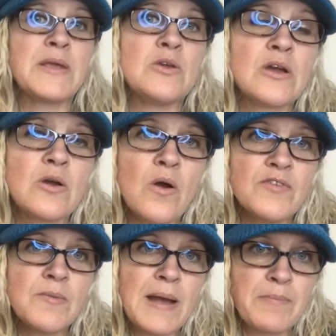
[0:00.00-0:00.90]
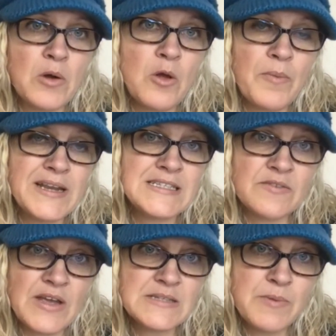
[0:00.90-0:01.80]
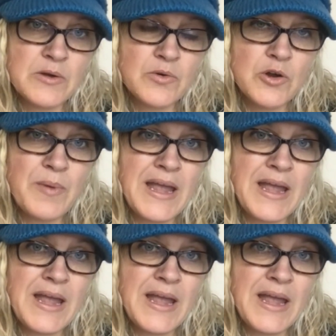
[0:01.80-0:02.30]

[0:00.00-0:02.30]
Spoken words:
but you can go over to my Bolo Buddies Facebook group,